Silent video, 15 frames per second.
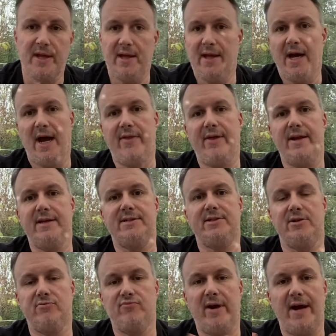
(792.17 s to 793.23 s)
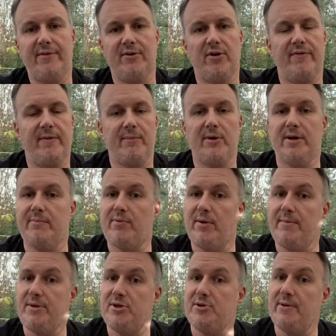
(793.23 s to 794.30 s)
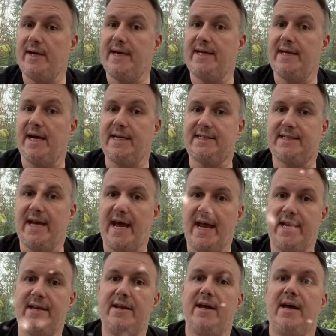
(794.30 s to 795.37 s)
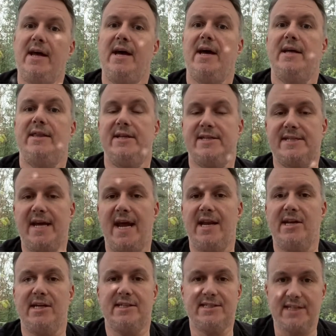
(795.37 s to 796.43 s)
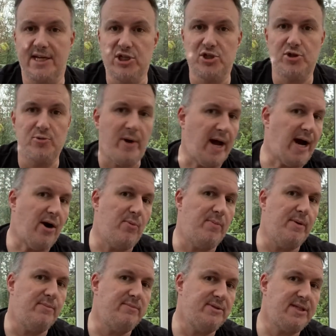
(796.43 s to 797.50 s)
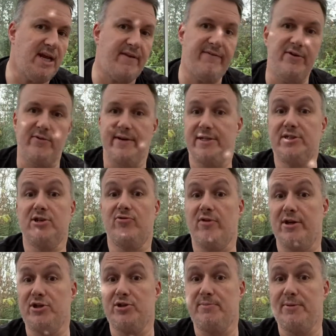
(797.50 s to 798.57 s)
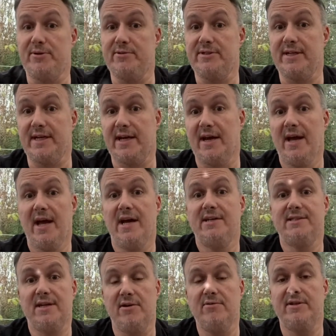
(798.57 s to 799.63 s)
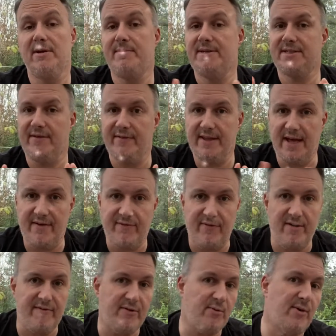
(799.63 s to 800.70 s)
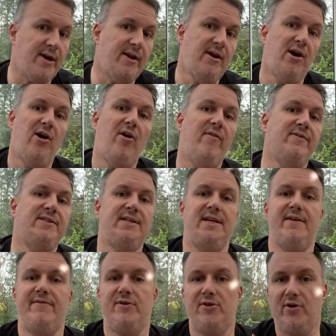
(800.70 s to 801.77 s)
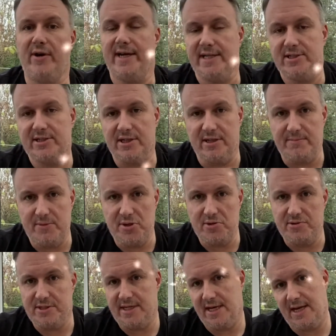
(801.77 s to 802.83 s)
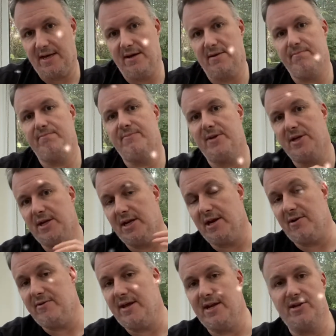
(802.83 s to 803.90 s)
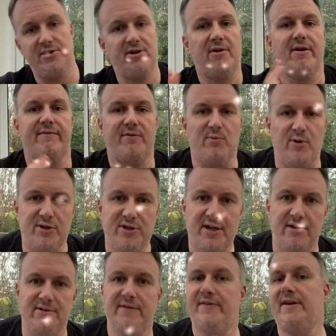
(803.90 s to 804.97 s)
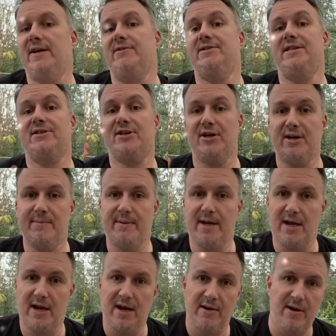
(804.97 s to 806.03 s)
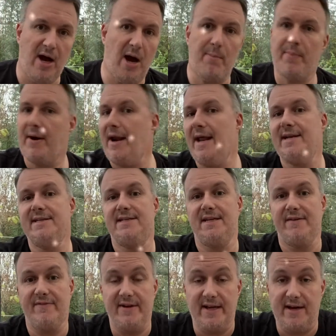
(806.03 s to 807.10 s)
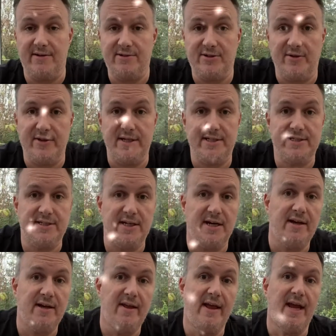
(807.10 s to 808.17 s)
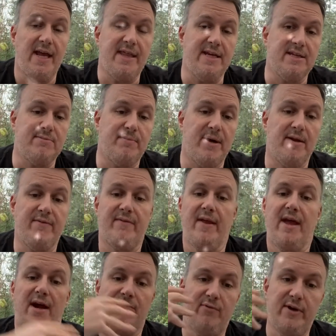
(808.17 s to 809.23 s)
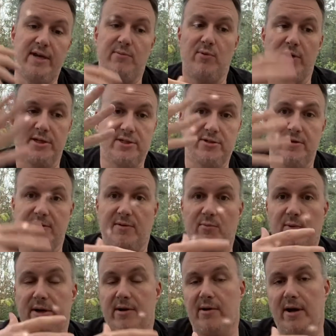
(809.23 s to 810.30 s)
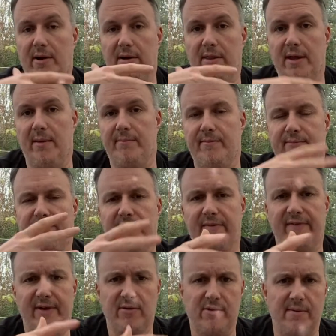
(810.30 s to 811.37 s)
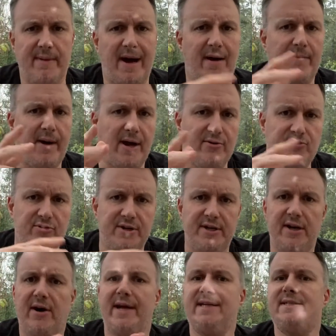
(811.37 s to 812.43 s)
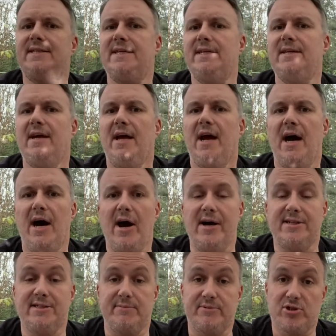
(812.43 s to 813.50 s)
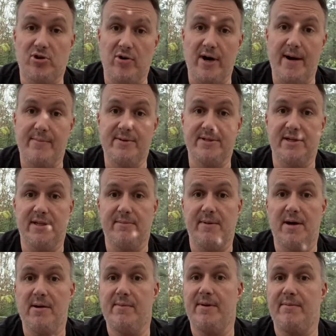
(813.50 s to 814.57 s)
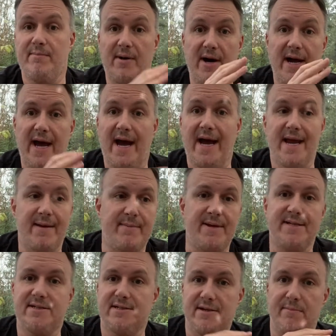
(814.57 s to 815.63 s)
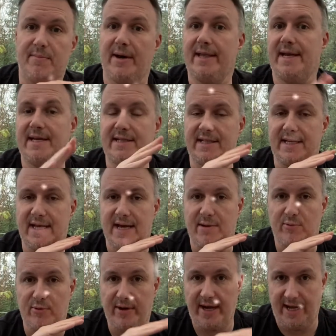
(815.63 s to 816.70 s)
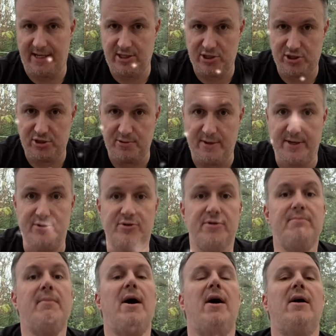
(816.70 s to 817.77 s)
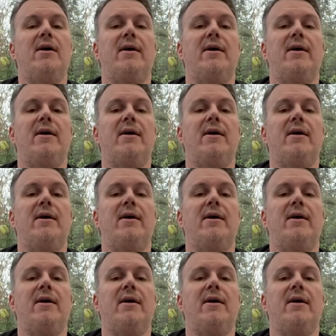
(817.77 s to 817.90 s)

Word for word: And then as a round off, I'm going to probably do the 10 essential albums if you're into grunge music. So there'll be something there for everyone. Obviously, if you're not into the music, you know, then you don't have to watch those videos. There's going to be plenty of videos on this this month. I really want to sort of, I think we're about 190 subscribers at the moment. My aim is that by the end of the year we'll hit the 200 mark.